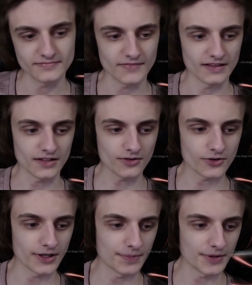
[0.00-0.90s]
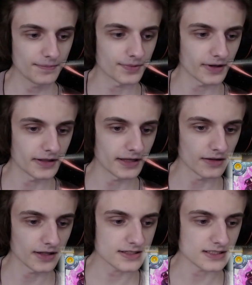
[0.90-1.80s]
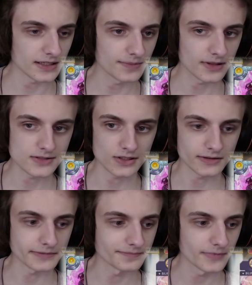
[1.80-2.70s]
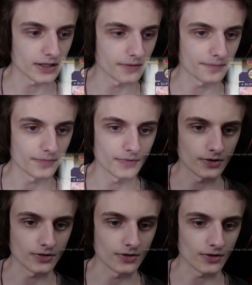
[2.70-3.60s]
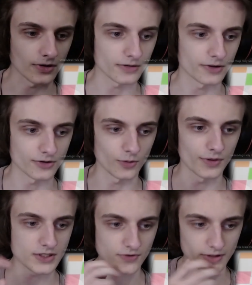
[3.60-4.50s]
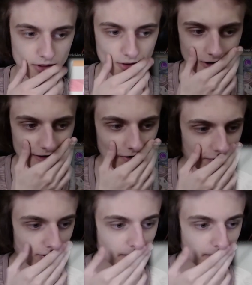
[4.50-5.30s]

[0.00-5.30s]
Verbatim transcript: Little creepy, but I'll let it slide because you're, you know, you're you're you're doing this for like the good of everything.